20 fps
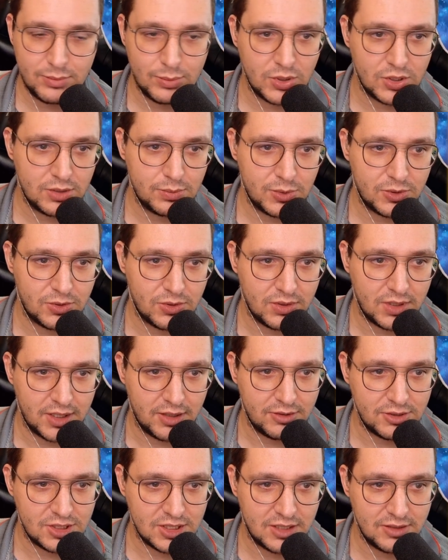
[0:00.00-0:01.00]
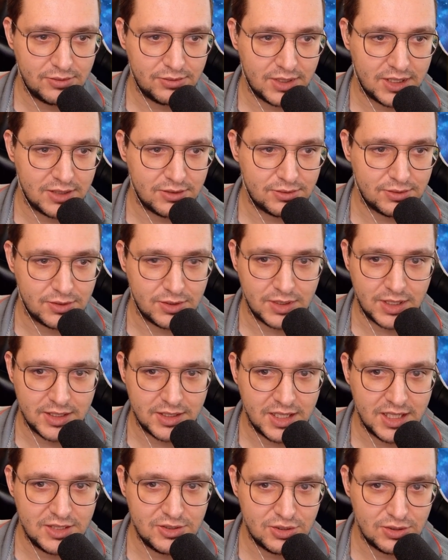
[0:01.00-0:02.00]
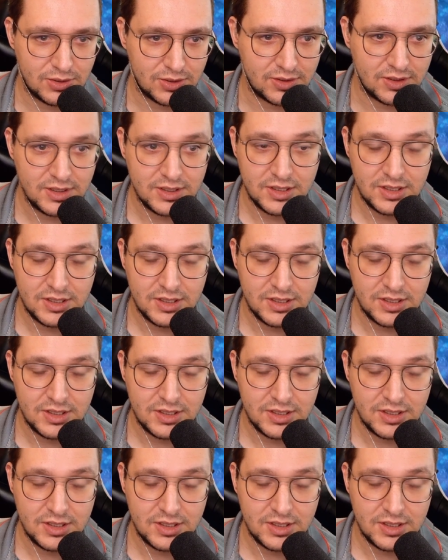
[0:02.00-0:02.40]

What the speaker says: multiple sound files for Arcane Shot.